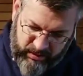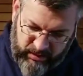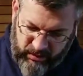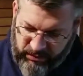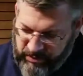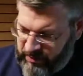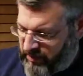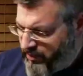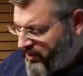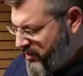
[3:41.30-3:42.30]
2
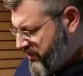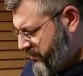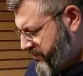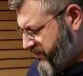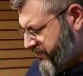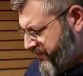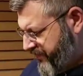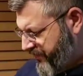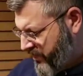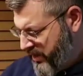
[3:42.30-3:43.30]
50-foot.
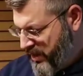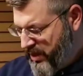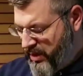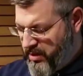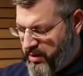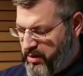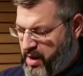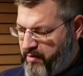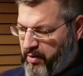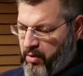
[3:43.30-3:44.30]
Then you
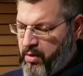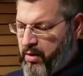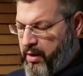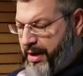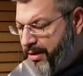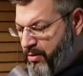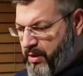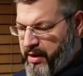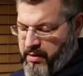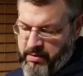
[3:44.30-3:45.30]
have a longer Ethernet,